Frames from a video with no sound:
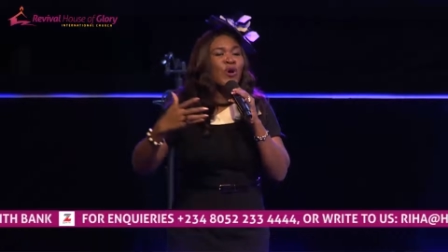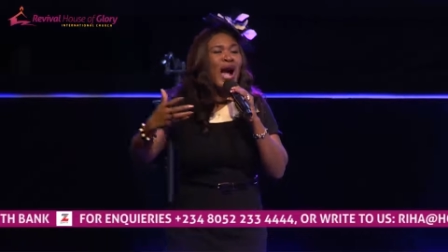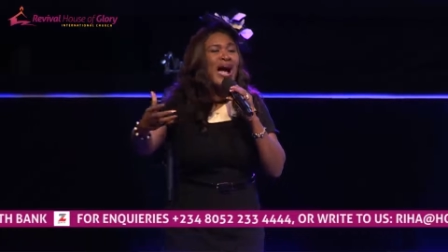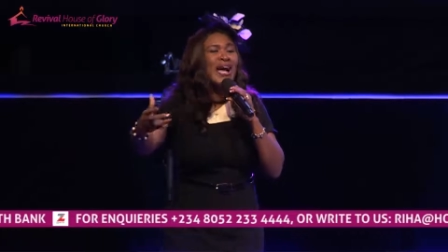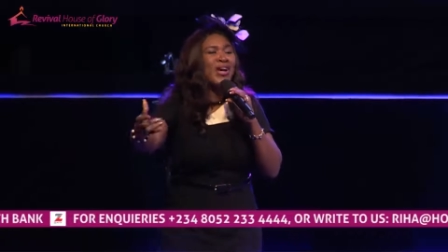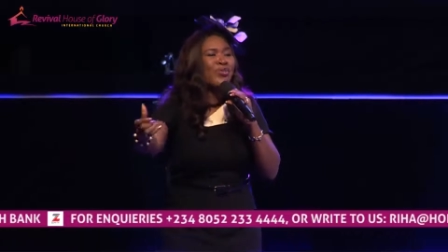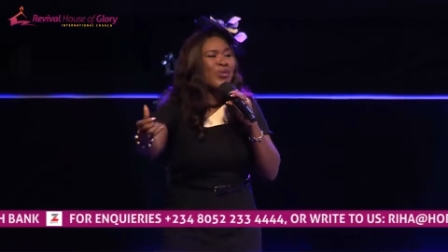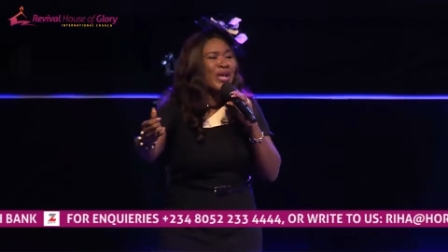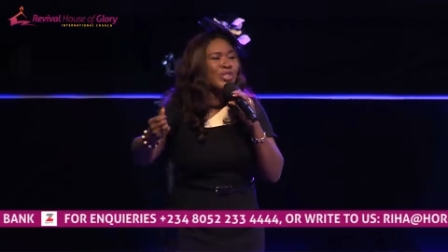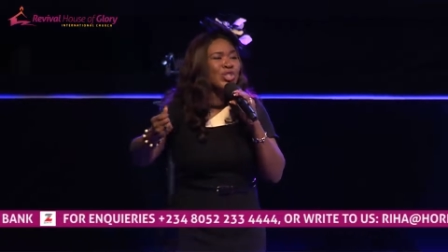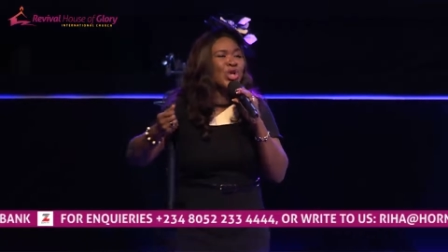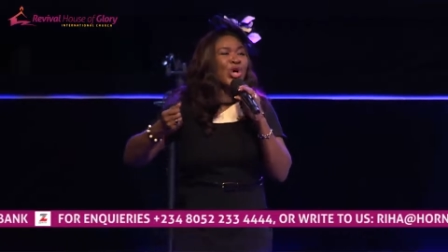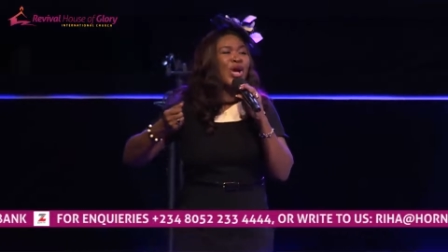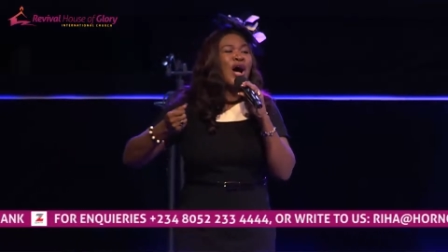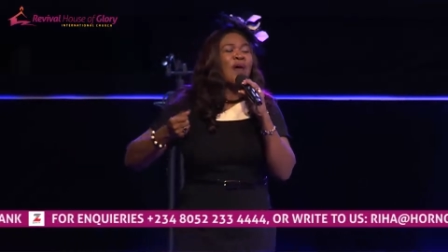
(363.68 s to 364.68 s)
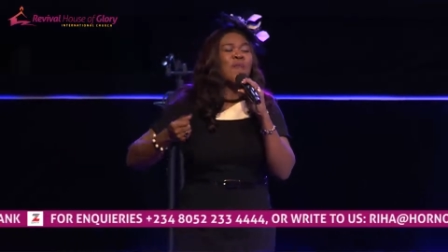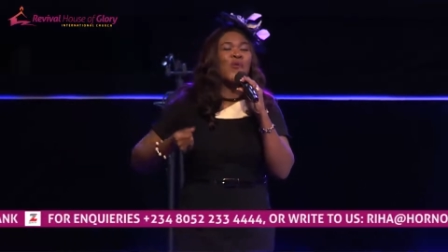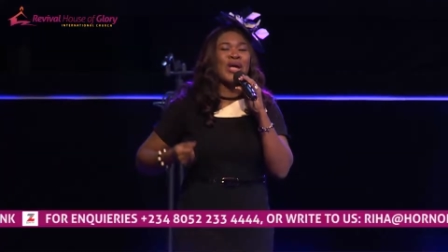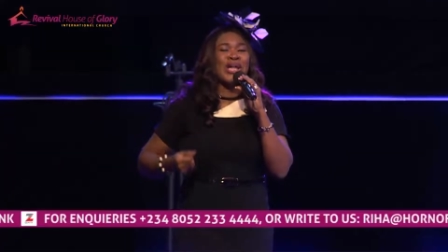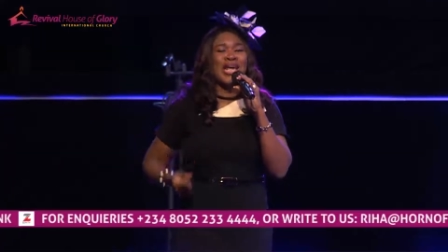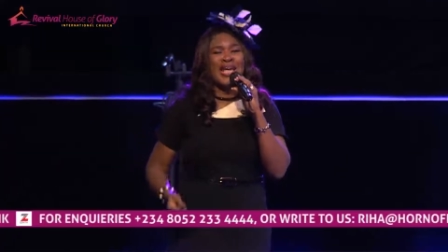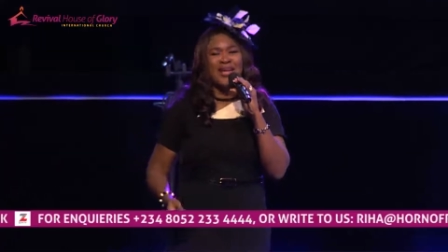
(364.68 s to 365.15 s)
agreeing to come
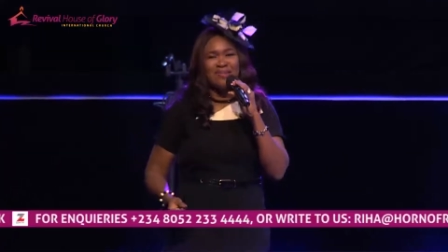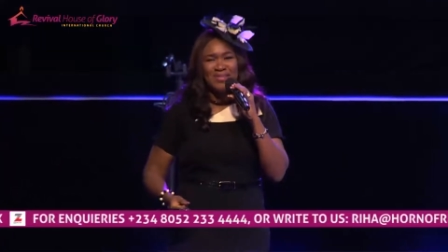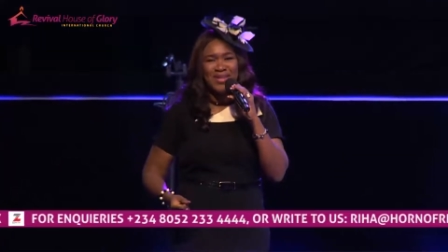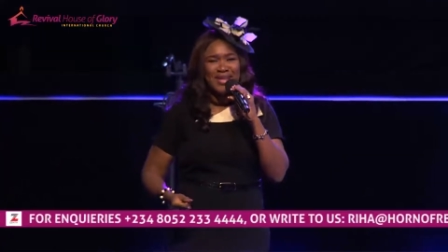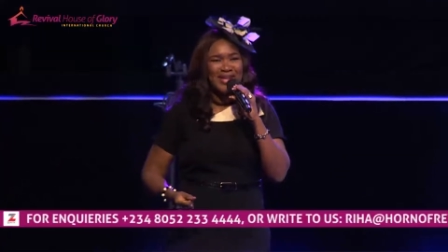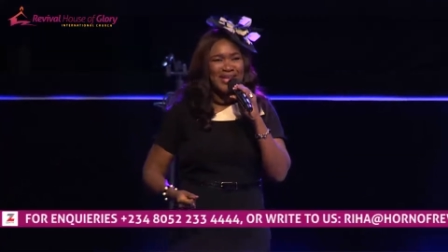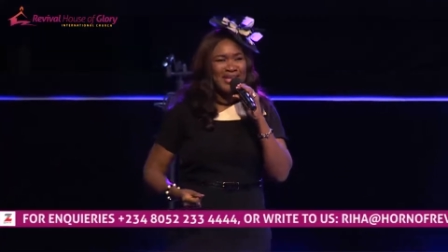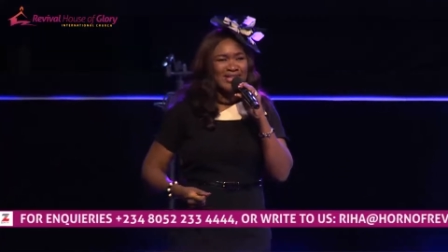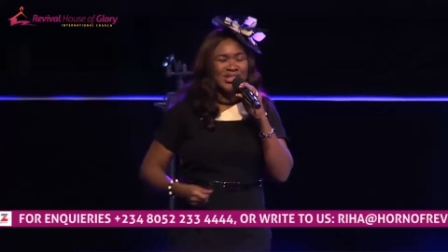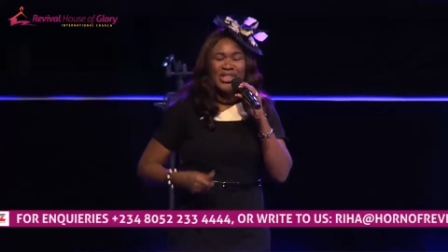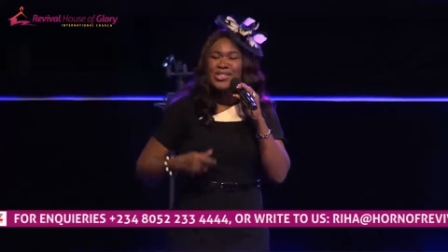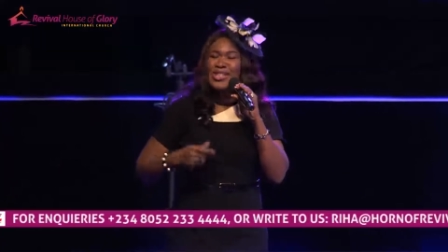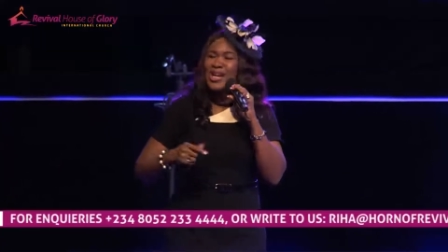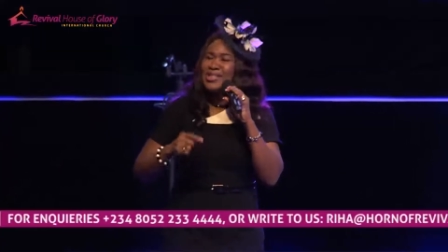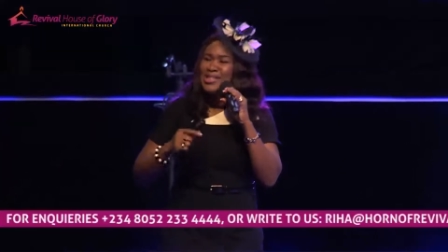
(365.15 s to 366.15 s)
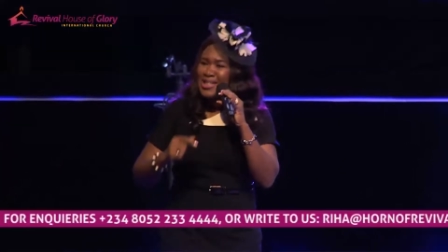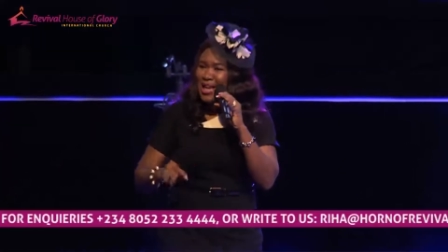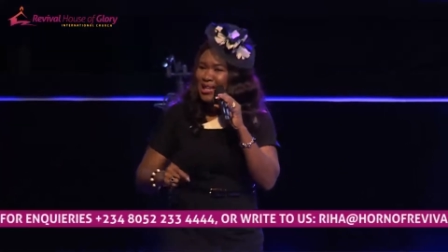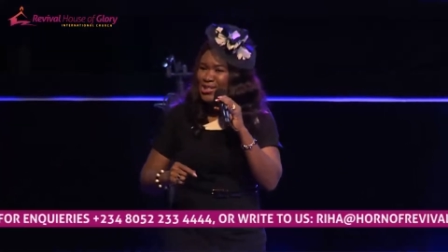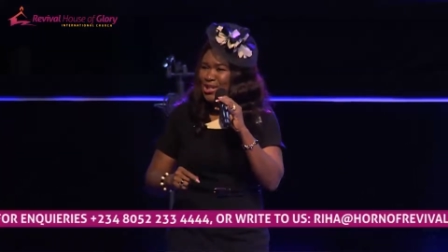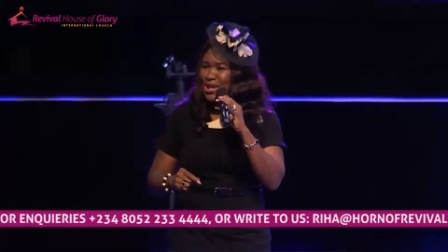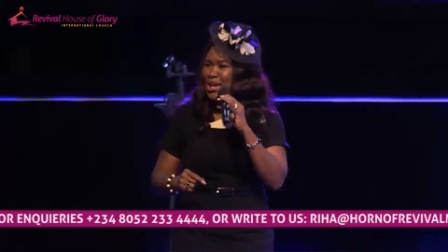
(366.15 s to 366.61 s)
with him, Jesus
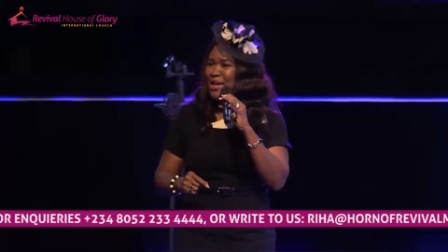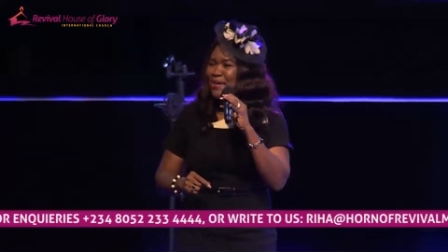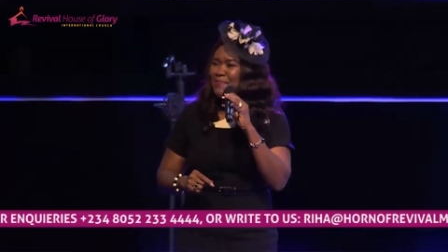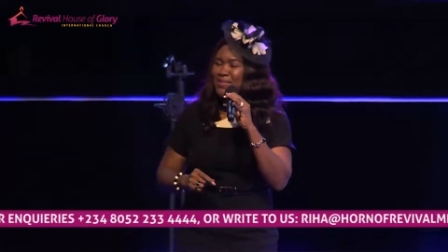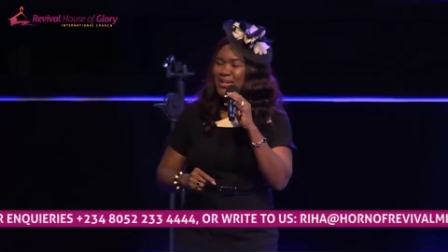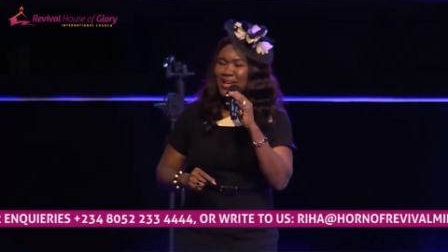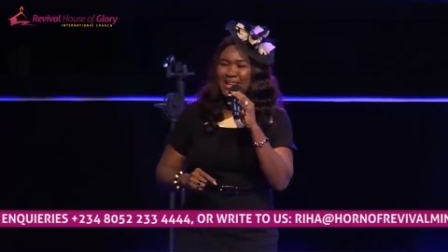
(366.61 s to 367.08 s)
said to him,